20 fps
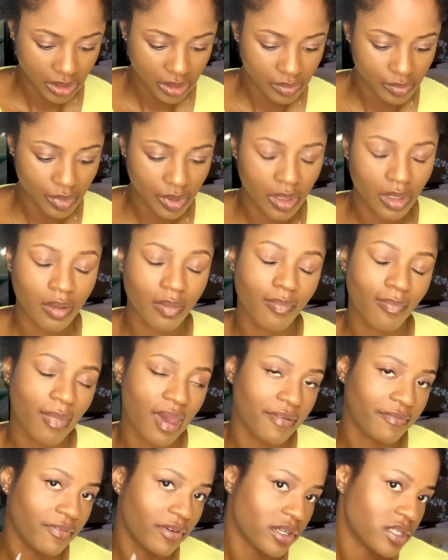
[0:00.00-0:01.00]
But my
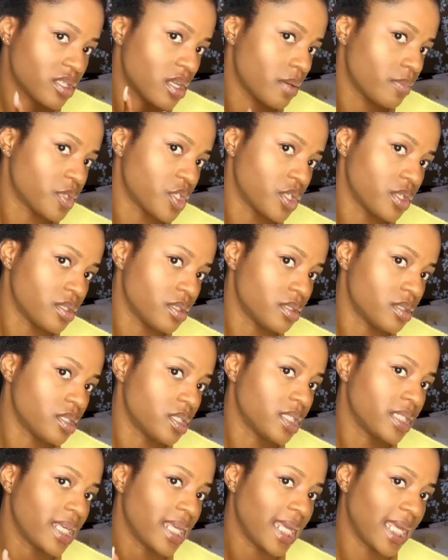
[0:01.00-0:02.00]
first option
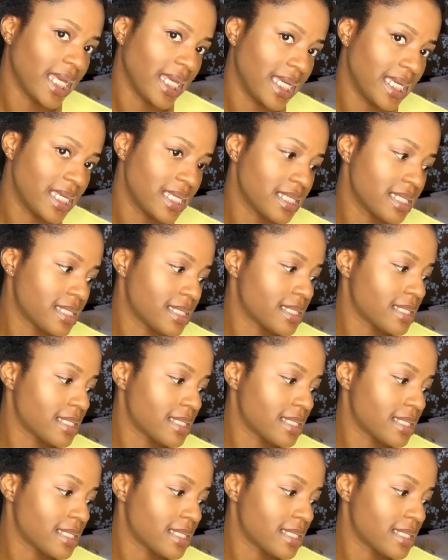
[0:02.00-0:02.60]
is